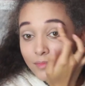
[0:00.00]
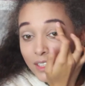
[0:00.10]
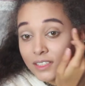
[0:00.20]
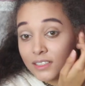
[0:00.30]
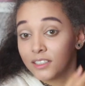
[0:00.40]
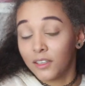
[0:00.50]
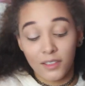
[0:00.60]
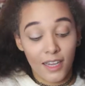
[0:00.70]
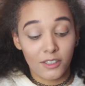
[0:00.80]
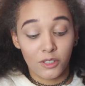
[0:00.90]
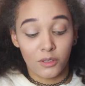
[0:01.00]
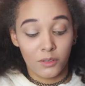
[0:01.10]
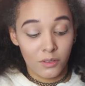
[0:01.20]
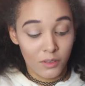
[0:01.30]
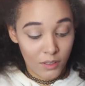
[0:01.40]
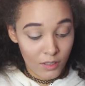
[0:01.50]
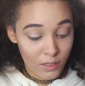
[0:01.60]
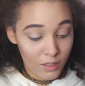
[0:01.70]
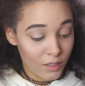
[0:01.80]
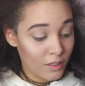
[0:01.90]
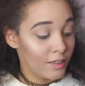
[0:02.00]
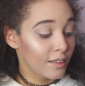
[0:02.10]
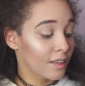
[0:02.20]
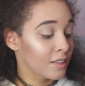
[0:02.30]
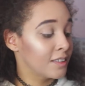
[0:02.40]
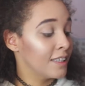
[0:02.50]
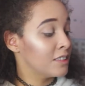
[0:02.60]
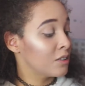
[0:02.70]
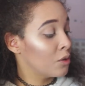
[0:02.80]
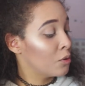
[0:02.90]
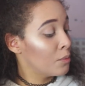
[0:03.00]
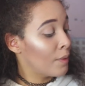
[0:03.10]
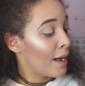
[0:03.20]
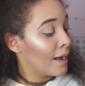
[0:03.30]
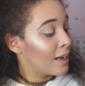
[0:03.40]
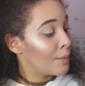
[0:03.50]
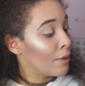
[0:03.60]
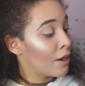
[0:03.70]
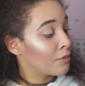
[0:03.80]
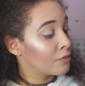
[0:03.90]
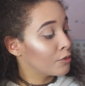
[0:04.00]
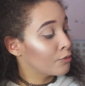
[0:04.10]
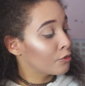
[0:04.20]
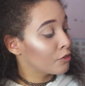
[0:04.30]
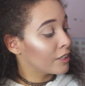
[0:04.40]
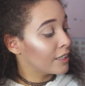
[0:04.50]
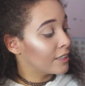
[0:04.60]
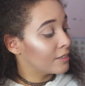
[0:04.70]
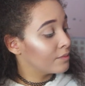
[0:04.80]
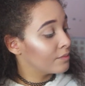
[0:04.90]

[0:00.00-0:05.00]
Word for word: Because it's so natural. Because these are all matte apart from three.